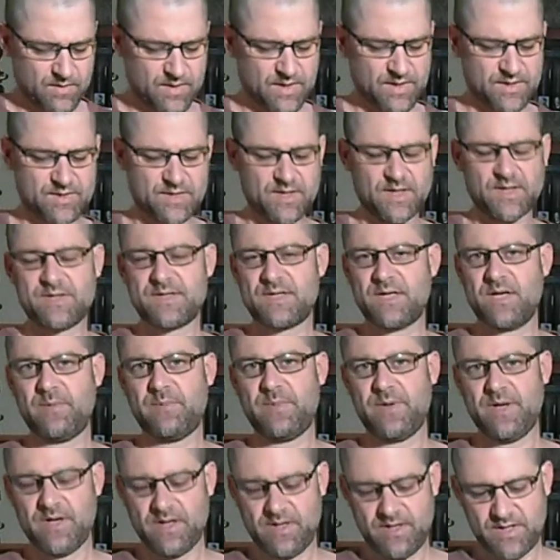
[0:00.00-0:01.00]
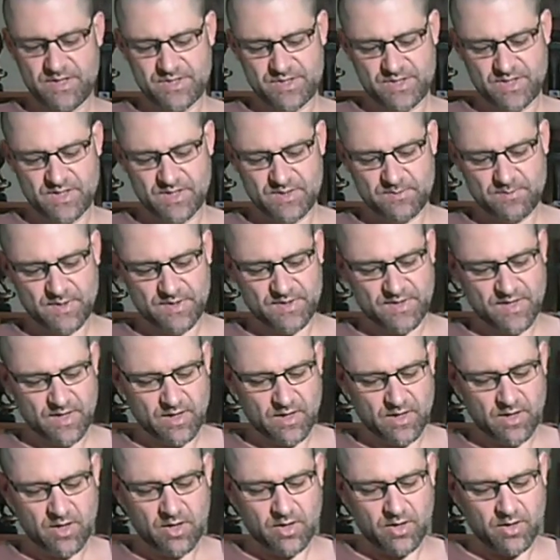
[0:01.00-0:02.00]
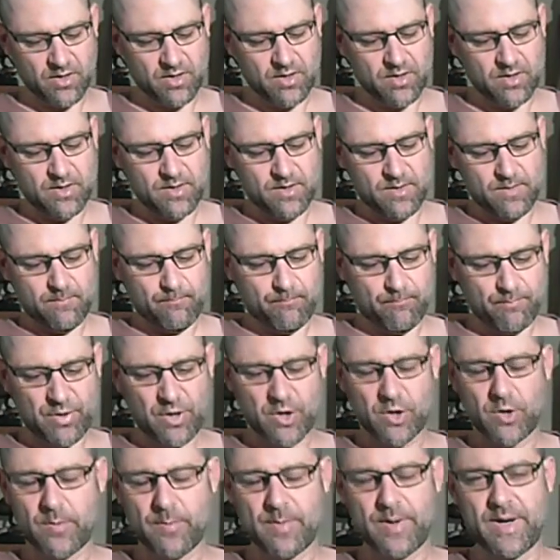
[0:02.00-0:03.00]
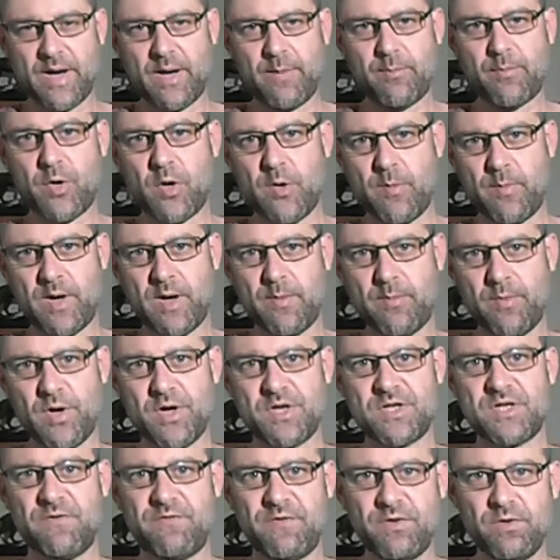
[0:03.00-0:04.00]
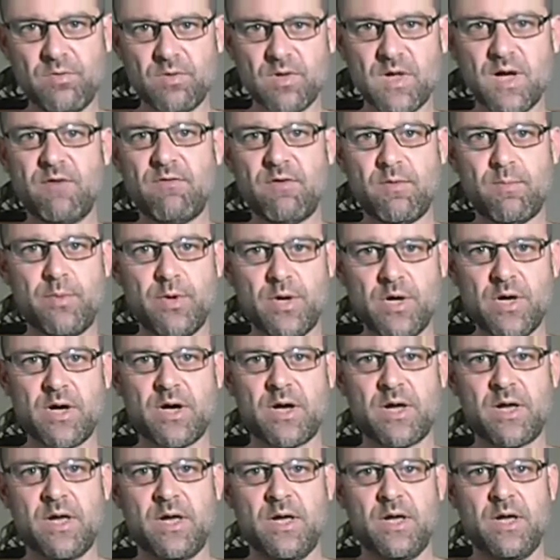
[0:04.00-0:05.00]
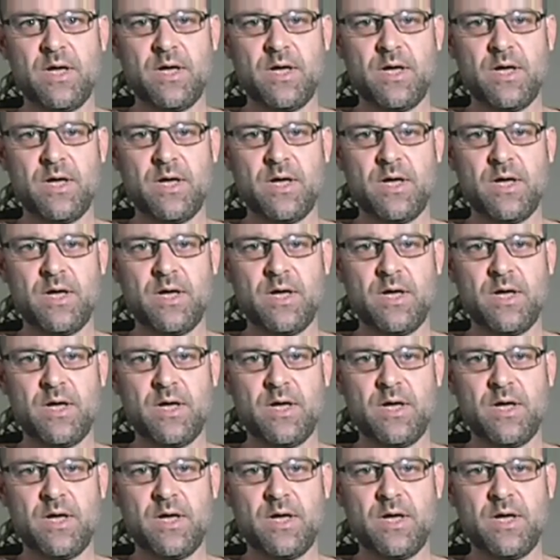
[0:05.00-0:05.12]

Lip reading: things like Centipede editions, but they are permanent books. If you love a book,